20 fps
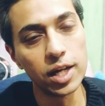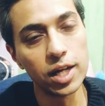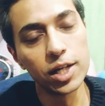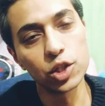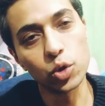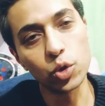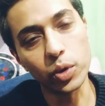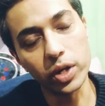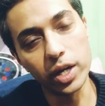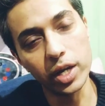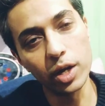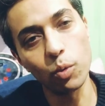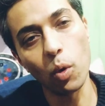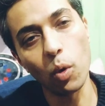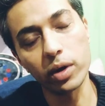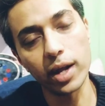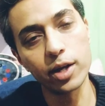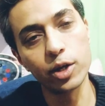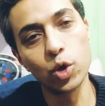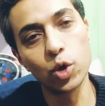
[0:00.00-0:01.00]
So here
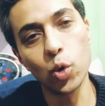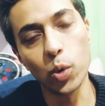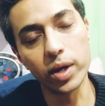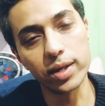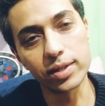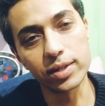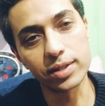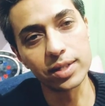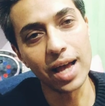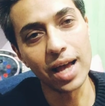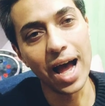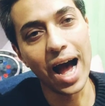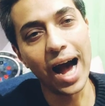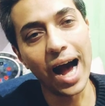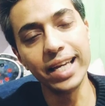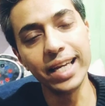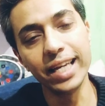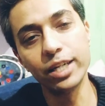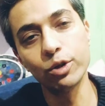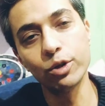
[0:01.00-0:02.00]
what I do is
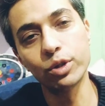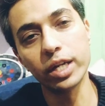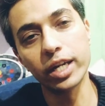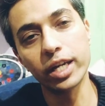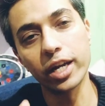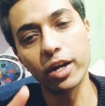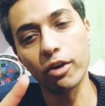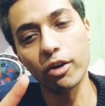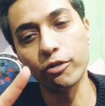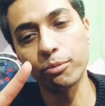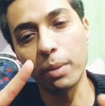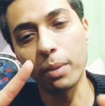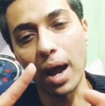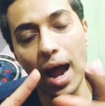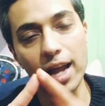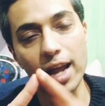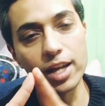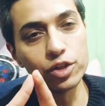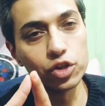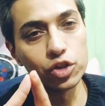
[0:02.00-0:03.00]
I need to take care of my
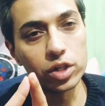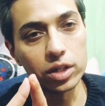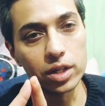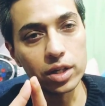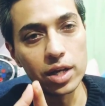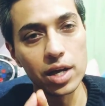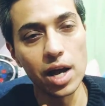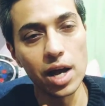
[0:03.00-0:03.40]
hygiene.